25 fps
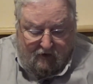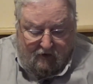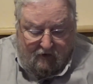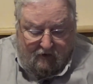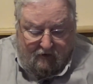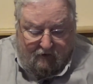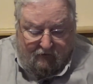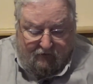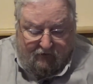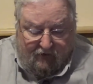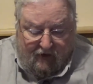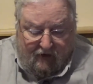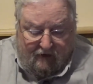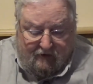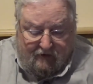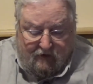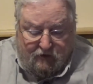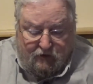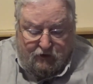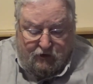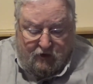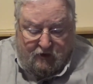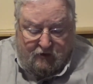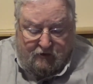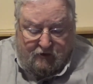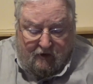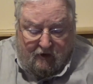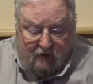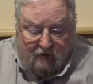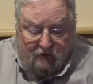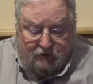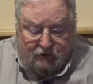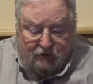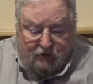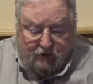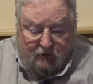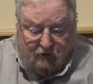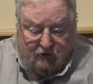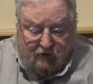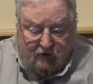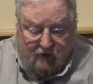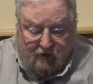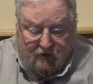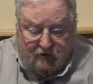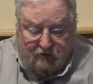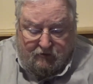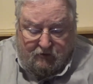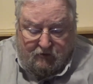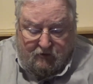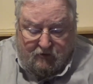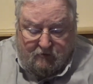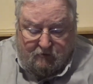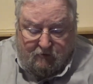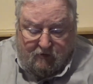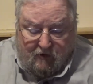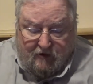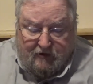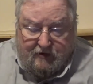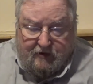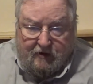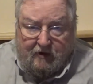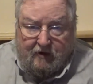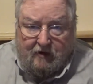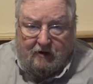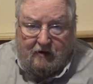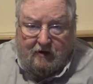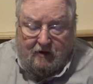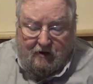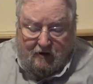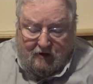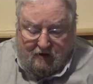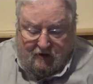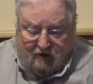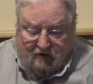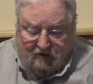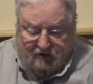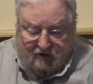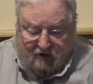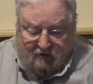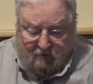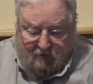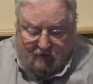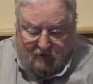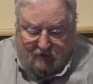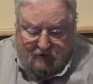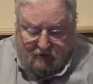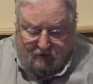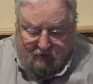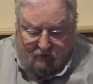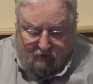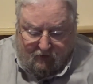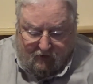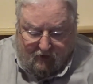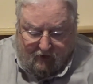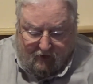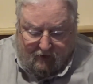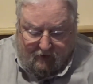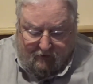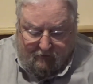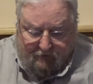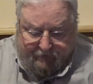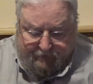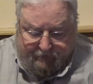The fact that Gentiles share in Israel's blessing is a mystery.